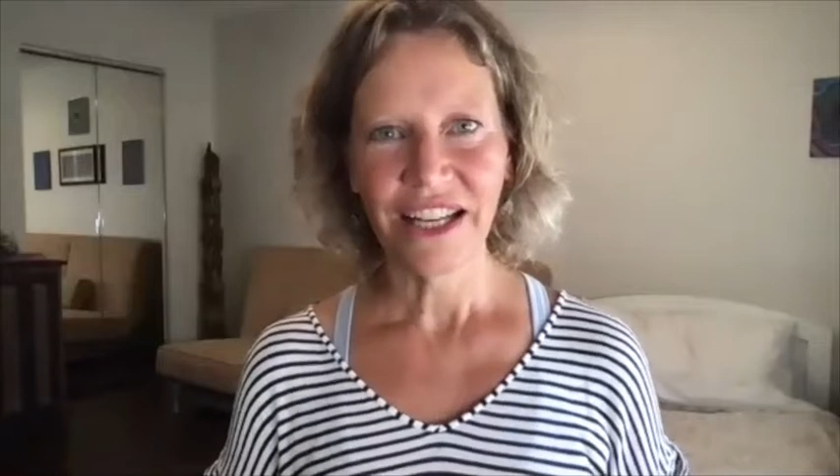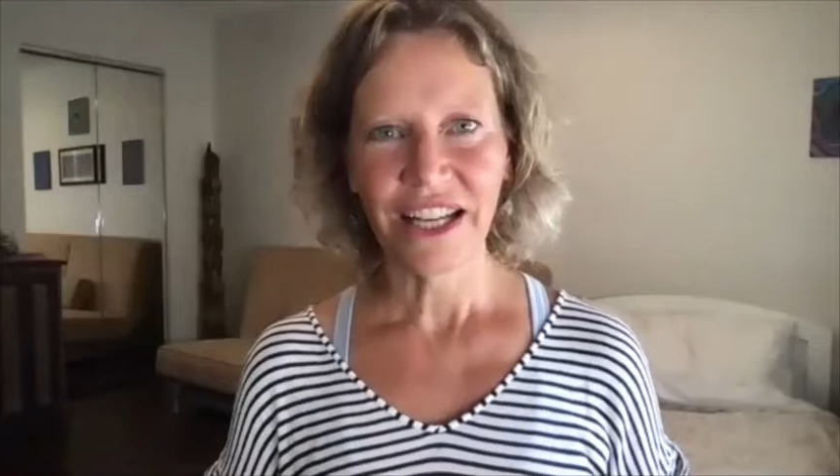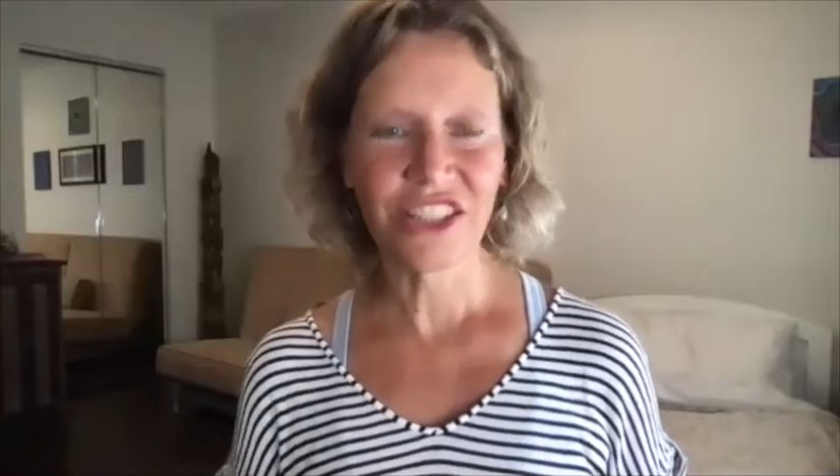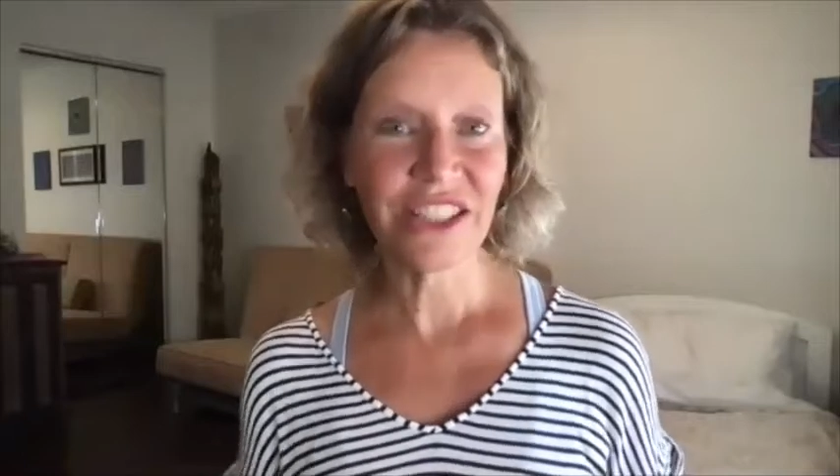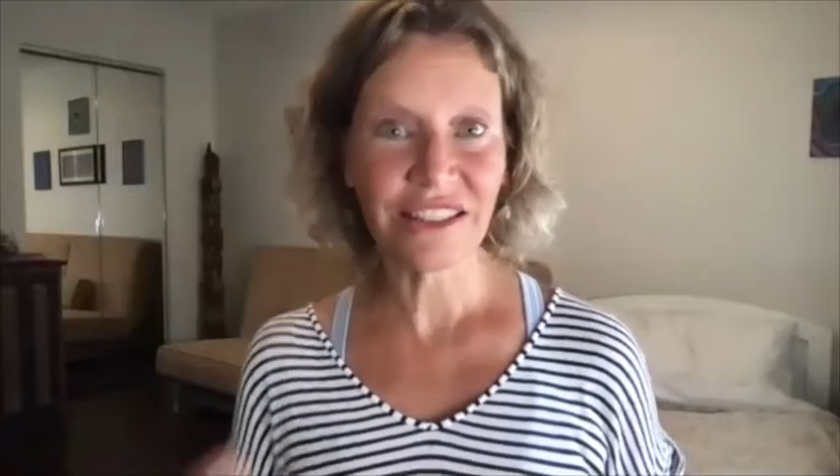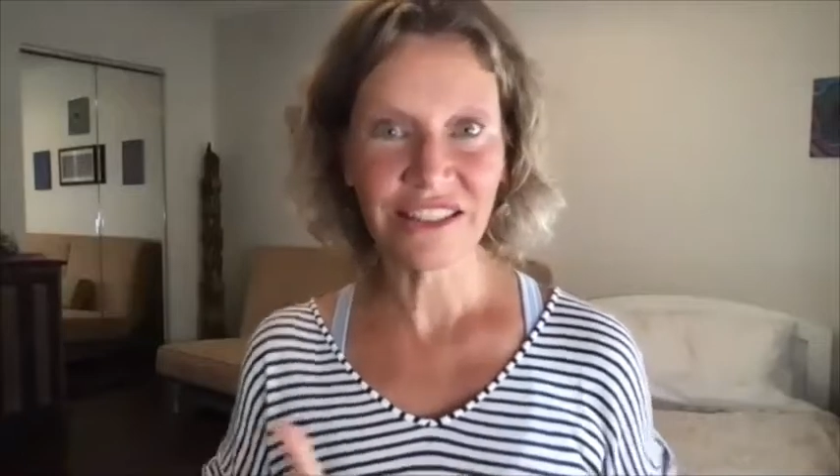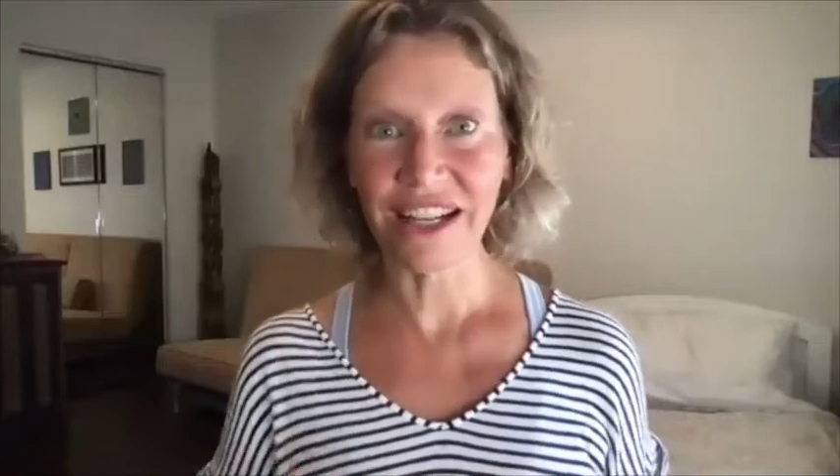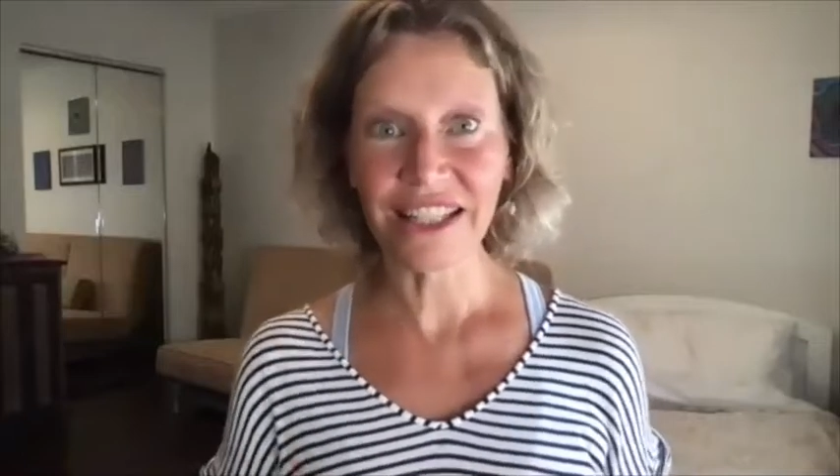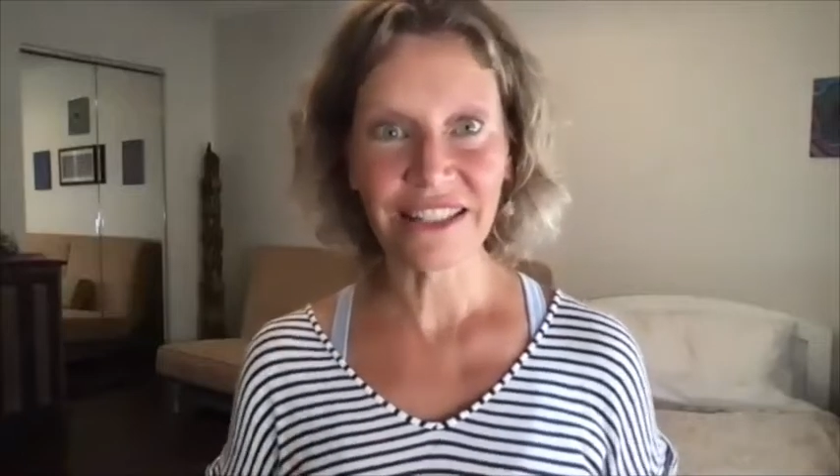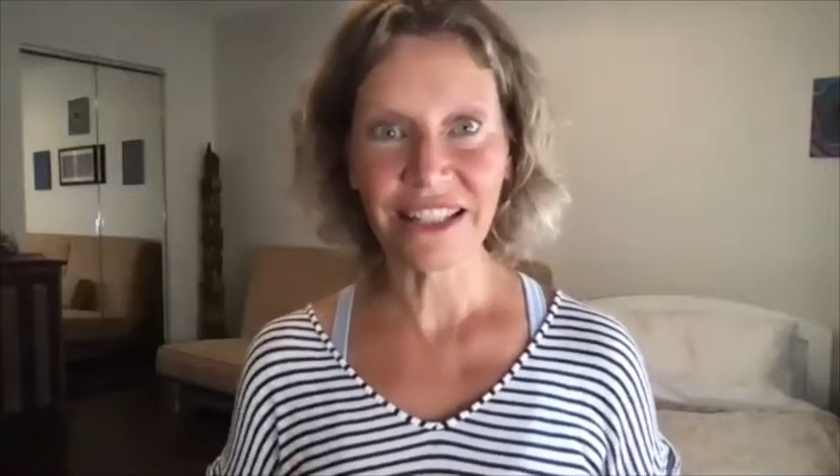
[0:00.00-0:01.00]
And she
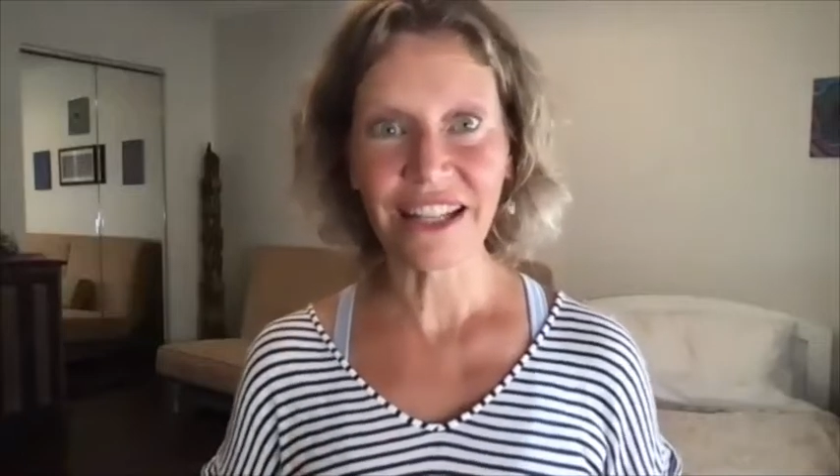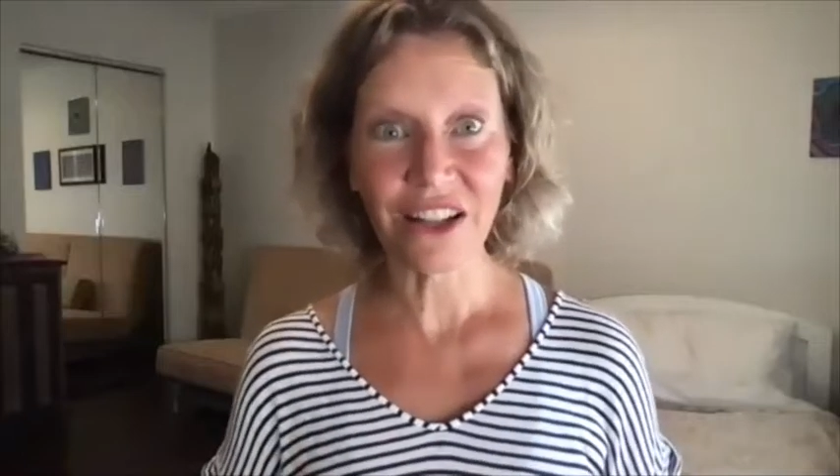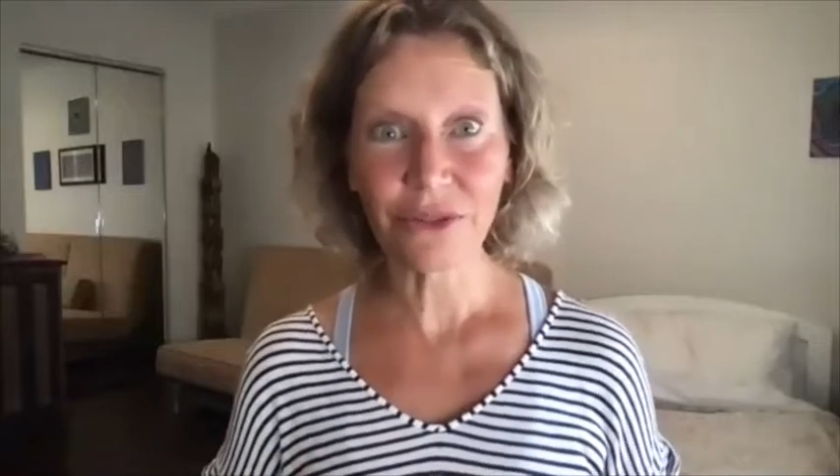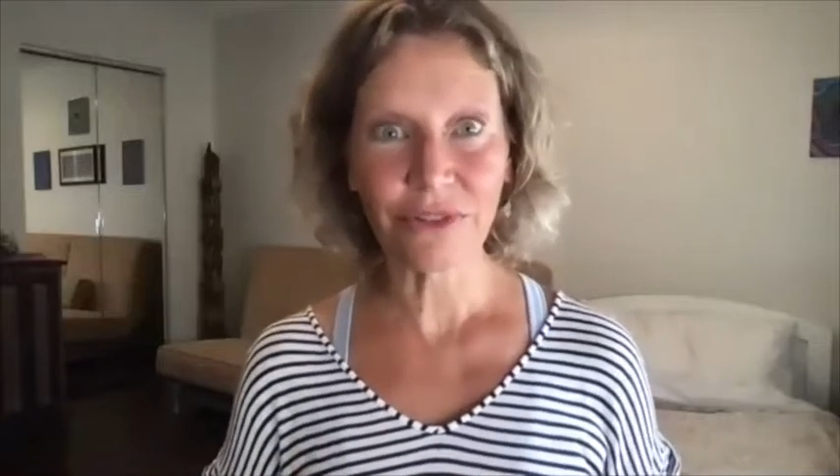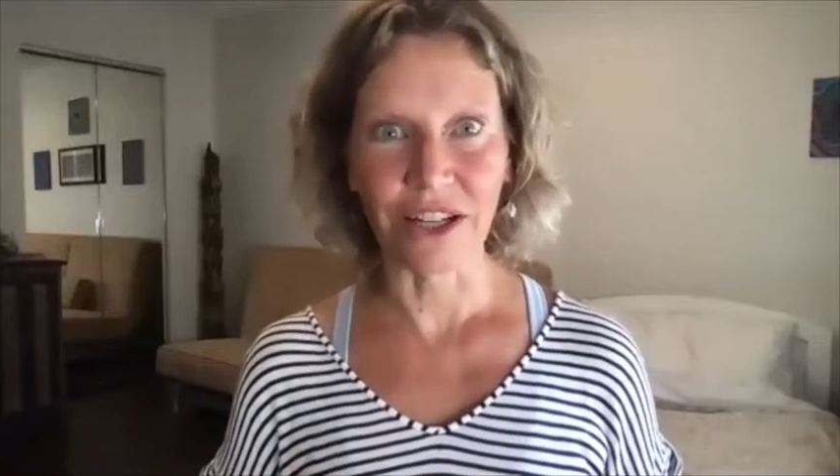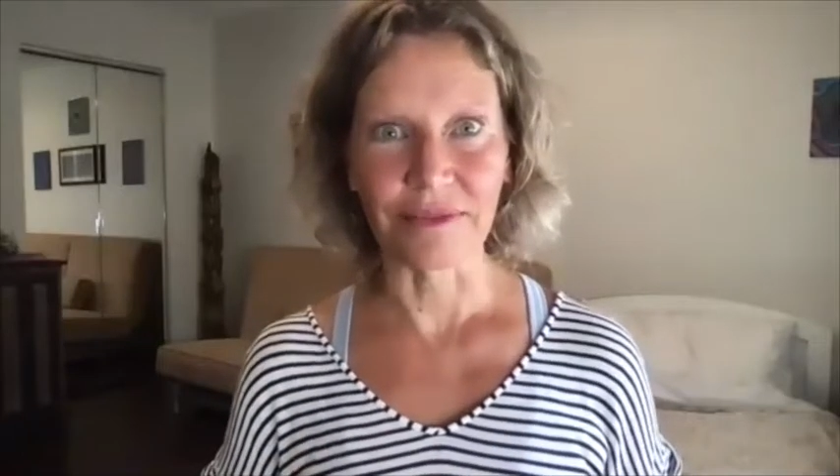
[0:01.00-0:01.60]
designed it in Canva.